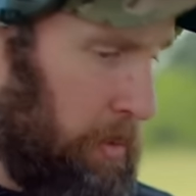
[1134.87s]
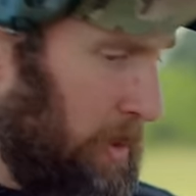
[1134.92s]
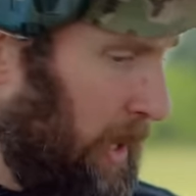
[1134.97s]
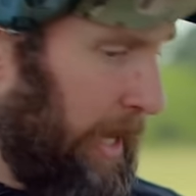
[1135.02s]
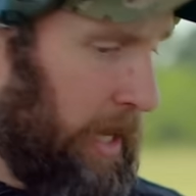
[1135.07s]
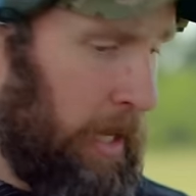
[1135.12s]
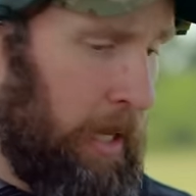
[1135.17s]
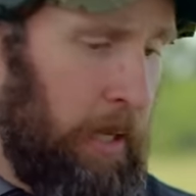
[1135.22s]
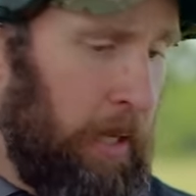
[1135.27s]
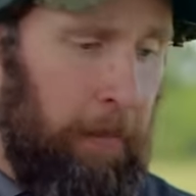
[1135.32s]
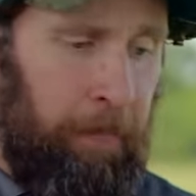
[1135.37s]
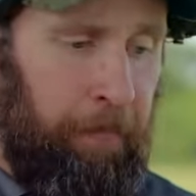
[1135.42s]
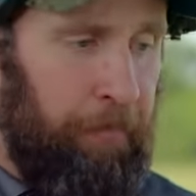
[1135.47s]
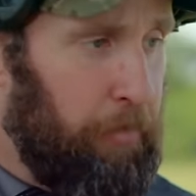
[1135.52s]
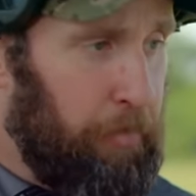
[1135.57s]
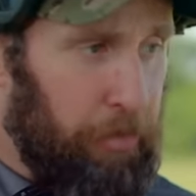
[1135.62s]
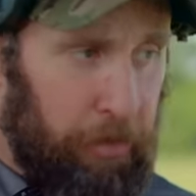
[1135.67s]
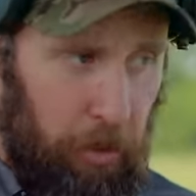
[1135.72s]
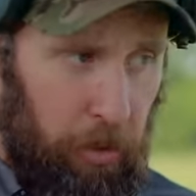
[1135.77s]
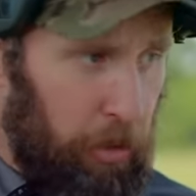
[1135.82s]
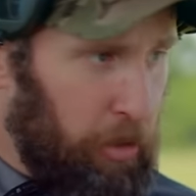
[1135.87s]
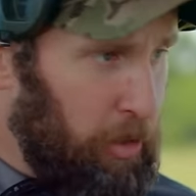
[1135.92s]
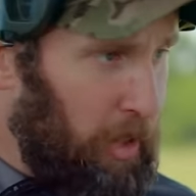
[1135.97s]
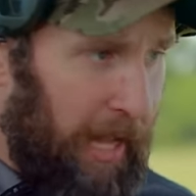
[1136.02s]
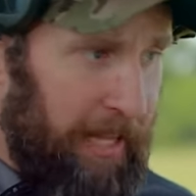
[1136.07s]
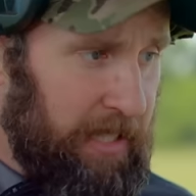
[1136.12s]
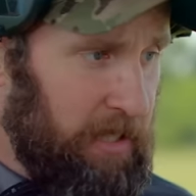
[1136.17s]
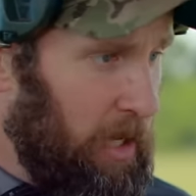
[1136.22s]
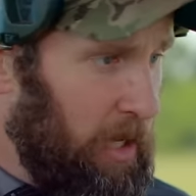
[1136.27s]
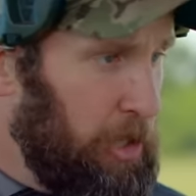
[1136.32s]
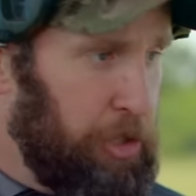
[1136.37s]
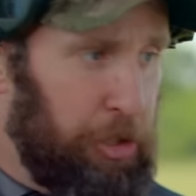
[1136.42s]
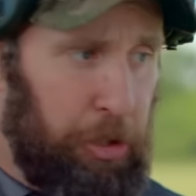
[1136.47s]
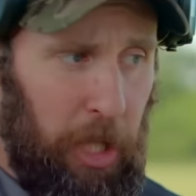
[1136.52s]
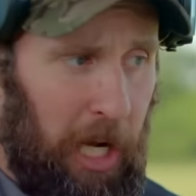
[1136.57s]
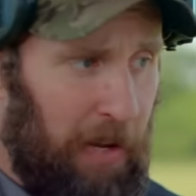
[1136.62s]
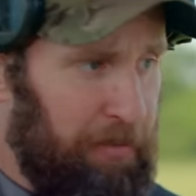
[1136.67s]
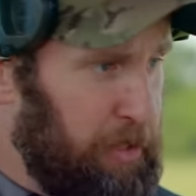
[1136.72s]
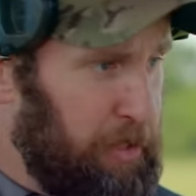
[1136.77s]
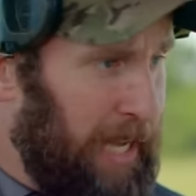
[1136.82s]
Like, throw your lights on,
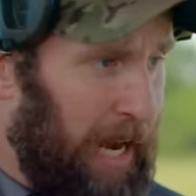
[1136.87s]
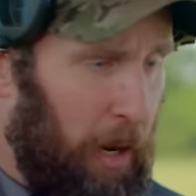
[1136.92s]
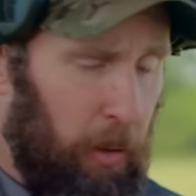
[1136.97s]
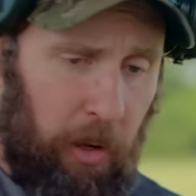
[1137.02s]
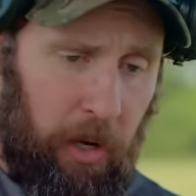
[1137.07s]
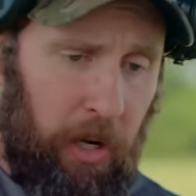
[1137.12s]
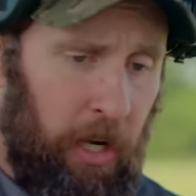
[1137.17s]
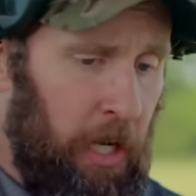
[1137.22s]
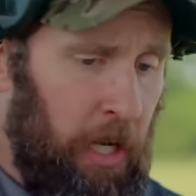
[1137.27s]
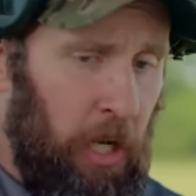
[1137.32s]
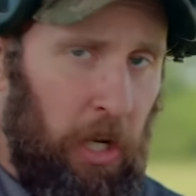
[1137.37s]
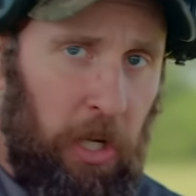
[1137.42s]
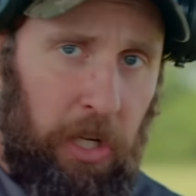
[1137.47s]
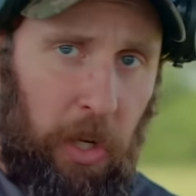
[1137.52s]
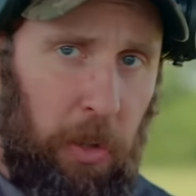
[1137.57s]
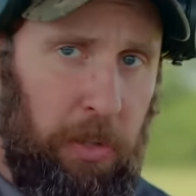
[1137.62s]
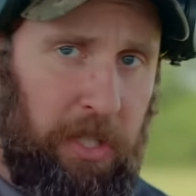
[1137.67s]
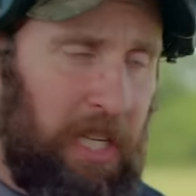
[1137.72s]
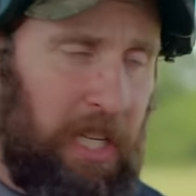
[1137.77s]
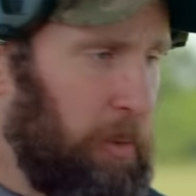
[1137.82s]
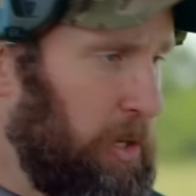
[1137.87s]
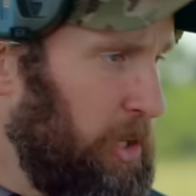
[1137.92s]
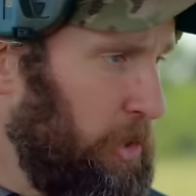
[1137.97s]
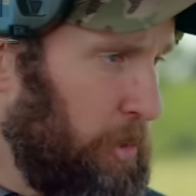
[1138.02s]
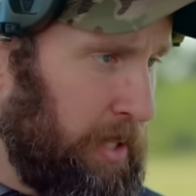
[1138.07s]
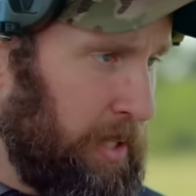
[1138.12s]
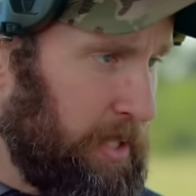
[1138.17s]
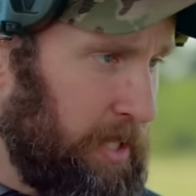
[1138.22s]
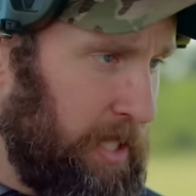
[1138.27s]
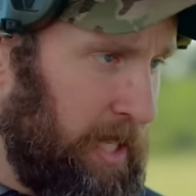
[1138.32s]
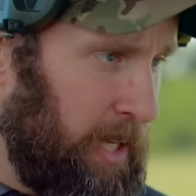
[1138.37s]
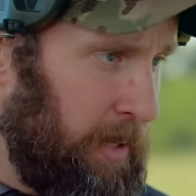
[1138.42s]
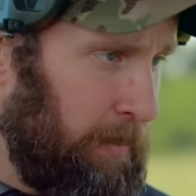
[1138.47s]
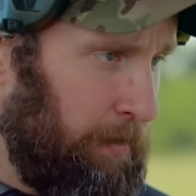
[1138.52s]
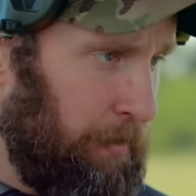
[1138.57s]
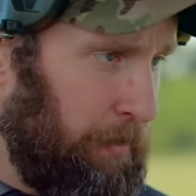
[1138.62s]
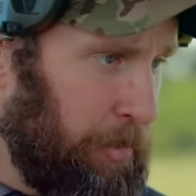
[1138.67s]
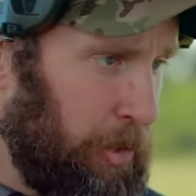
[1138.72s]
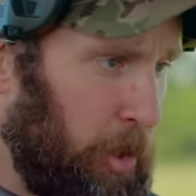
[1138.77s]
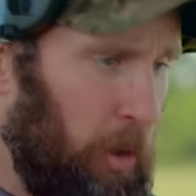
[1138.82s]
shoot off the tower, go see what you can see.
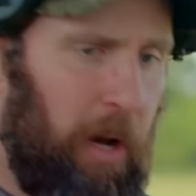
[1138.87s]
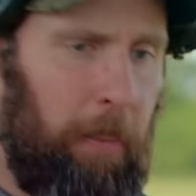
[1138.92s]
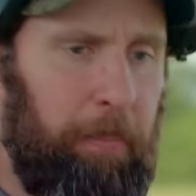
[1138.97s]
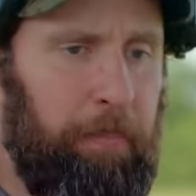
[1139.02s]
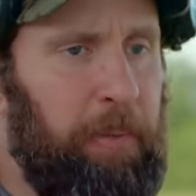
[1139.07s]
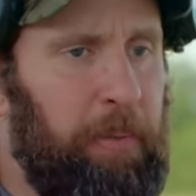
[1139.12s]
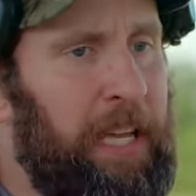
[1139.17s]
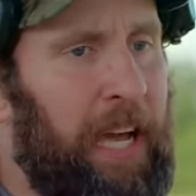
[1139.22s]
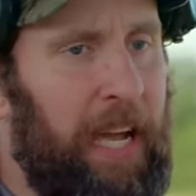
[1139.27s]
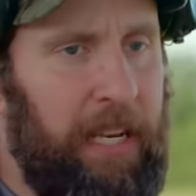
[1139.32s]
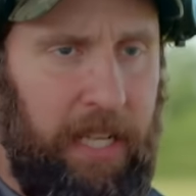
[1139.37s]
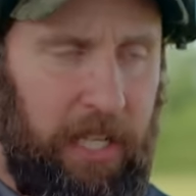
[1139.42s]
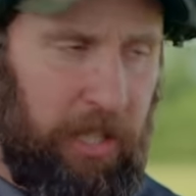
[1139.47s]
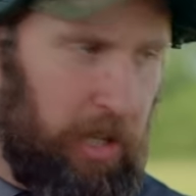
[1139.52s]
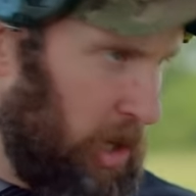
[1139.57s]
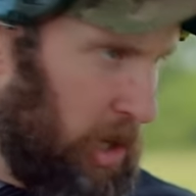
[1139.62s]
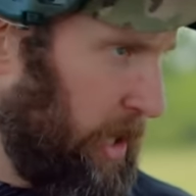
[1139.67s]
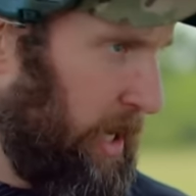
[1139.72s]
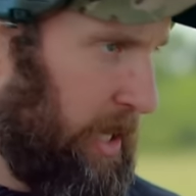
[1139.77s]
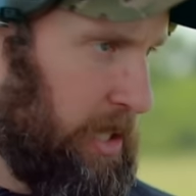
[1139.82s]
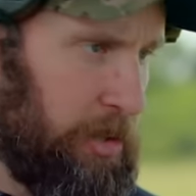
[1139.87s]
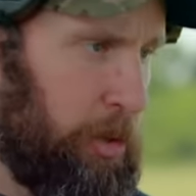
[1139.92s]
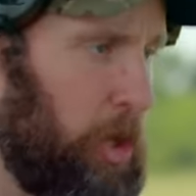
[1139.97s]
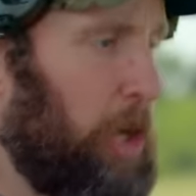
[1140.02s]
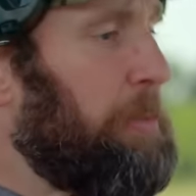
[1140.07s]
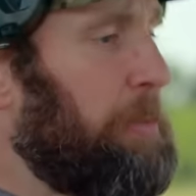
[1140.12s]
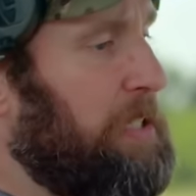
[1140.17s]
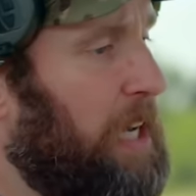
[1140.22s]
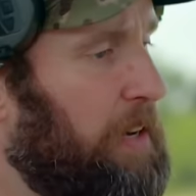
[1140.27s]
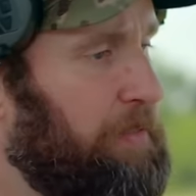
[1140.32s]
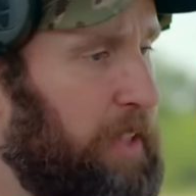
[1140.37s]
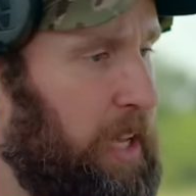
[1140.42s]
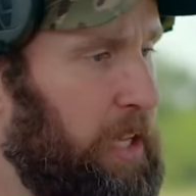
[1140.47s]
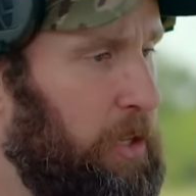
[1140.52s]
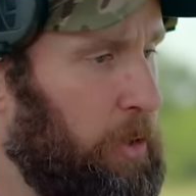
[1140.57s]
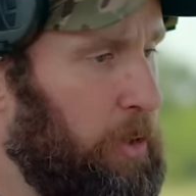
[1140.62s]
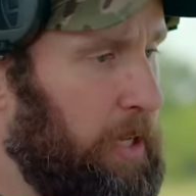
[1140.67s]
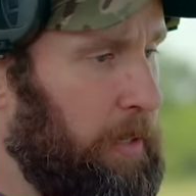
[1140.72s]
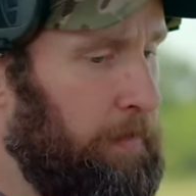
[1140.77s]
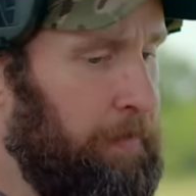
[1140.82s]
Throw up PID targets, throw up mm-hmm. stuff that
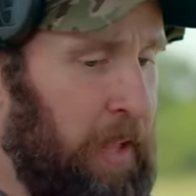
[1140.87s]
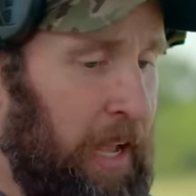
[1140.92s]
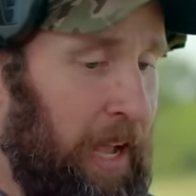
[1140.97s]
you can